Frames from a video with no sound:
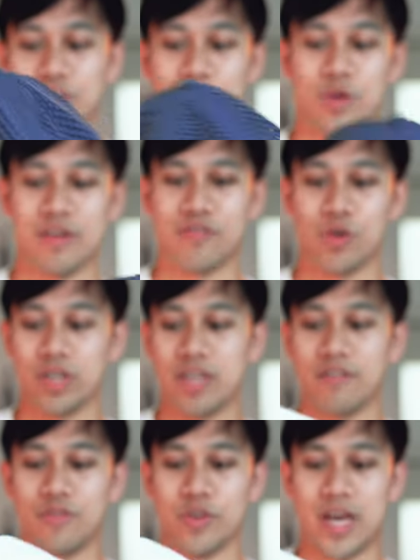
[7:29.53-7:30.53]
if you're looking
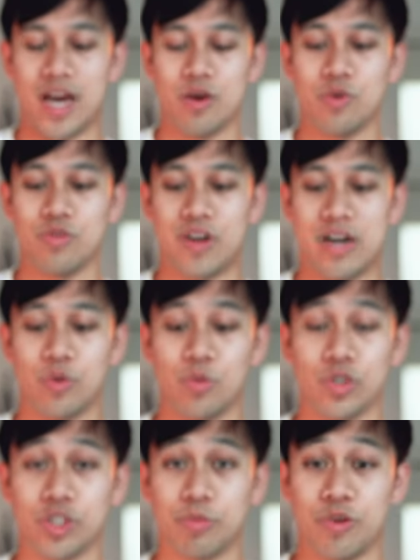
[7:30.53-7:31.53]
for that all-round
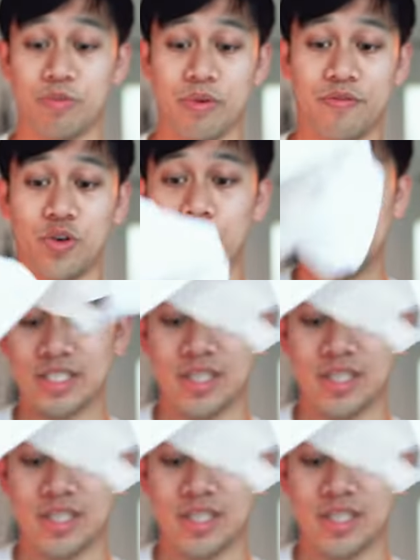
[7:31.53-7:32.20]
waterproof performance,